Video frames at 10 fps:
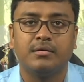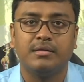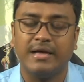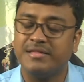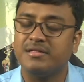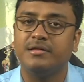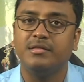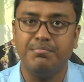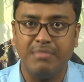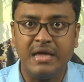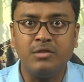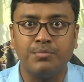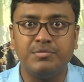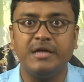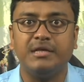Thus, the main
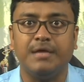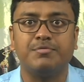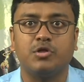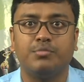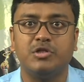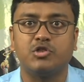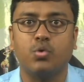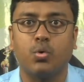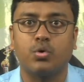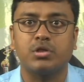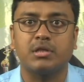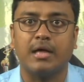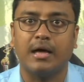objectives of this course